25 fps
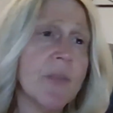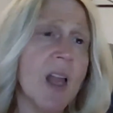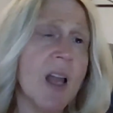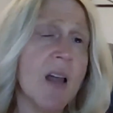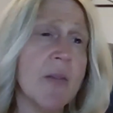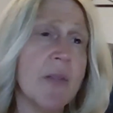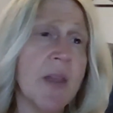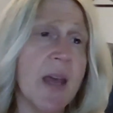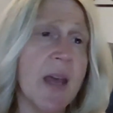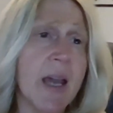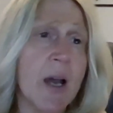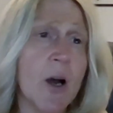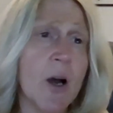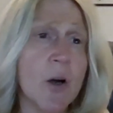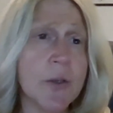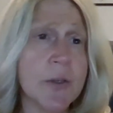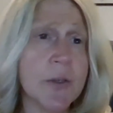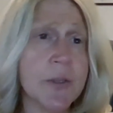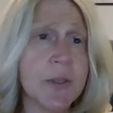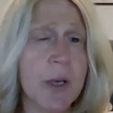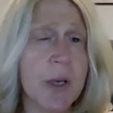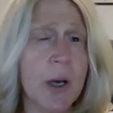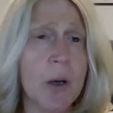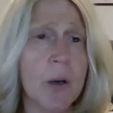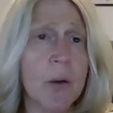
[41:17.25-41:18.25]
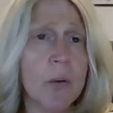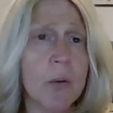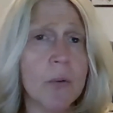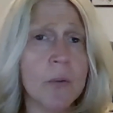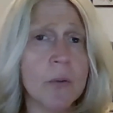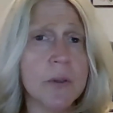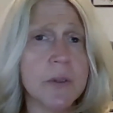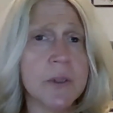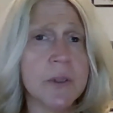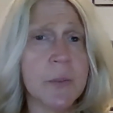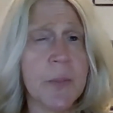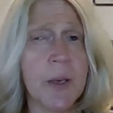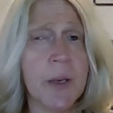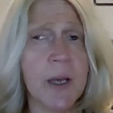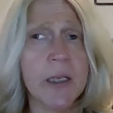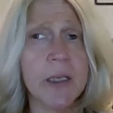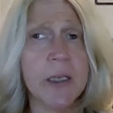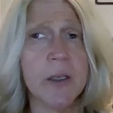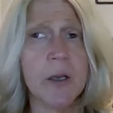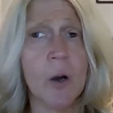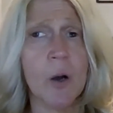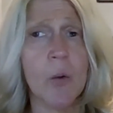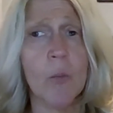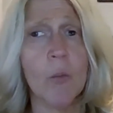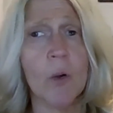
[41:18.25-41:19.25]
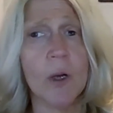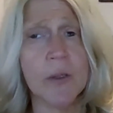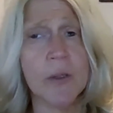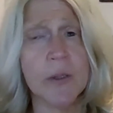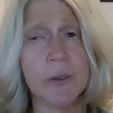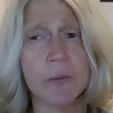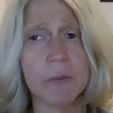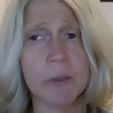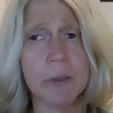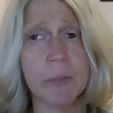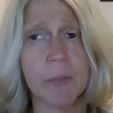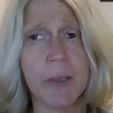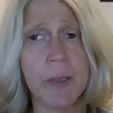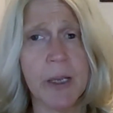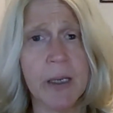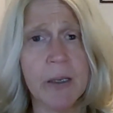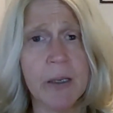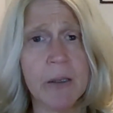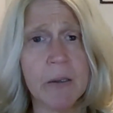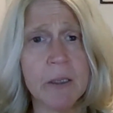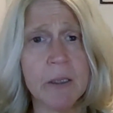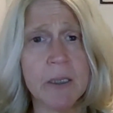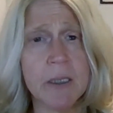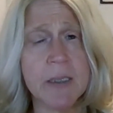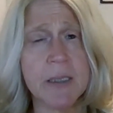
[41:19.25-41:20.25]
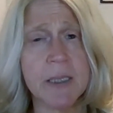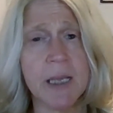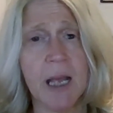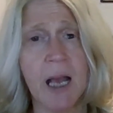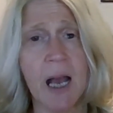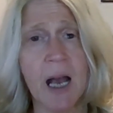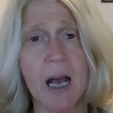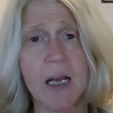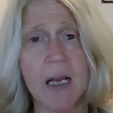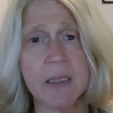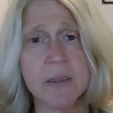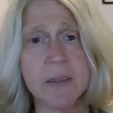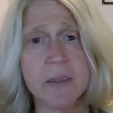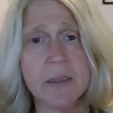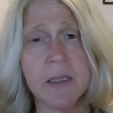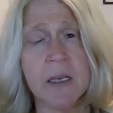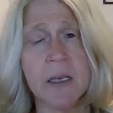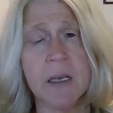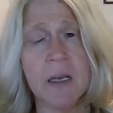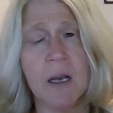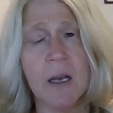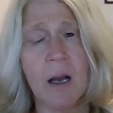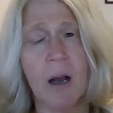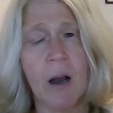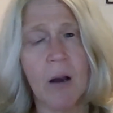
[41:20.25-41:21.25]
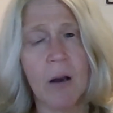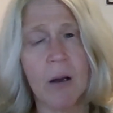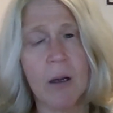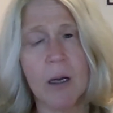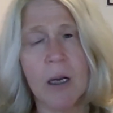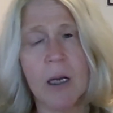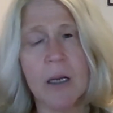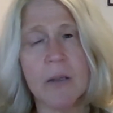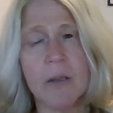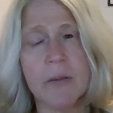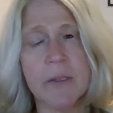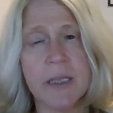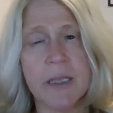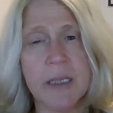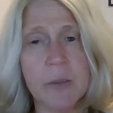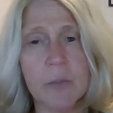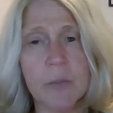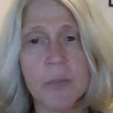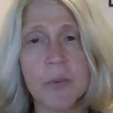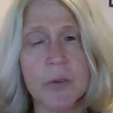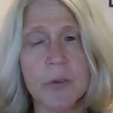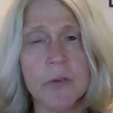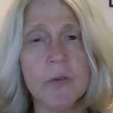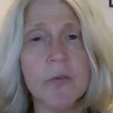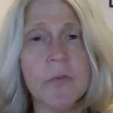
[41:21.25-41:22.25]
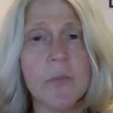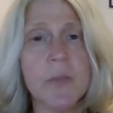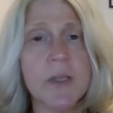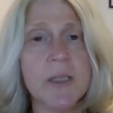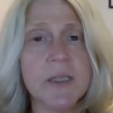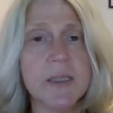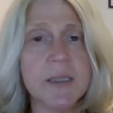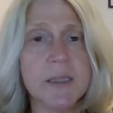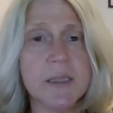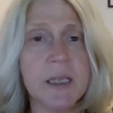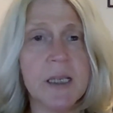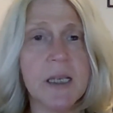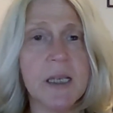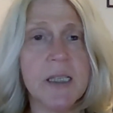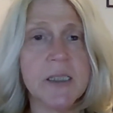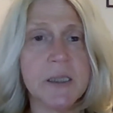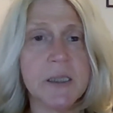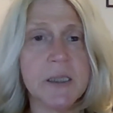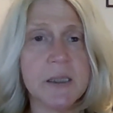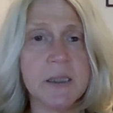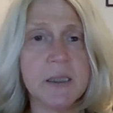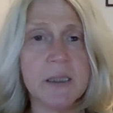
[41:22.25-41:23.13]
they also, depending on what the repair is, it has, or the improvements, it